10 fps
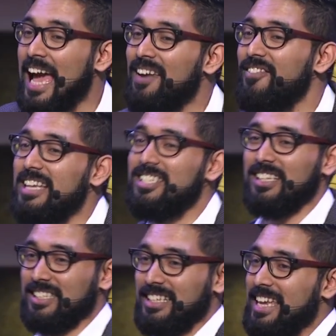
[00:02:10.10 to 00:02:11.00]
Can we
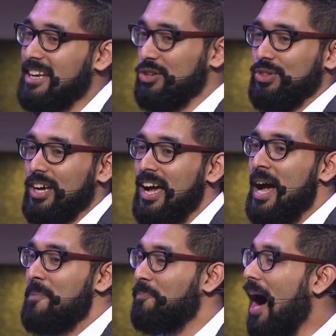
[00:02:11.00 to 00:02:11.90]
just get to the
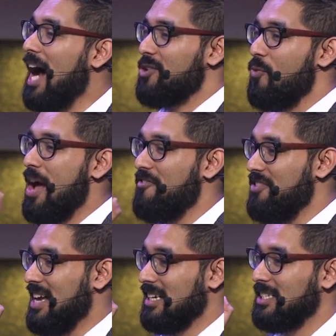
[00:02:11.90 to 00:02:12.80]
part where
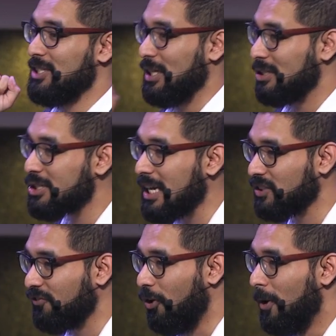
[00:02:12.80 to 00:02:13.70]
we are
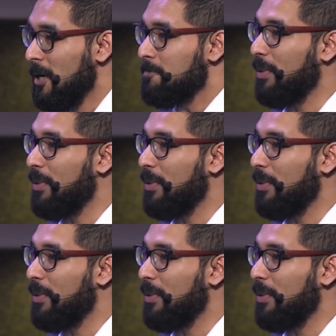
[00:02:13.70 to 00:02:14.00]
successful?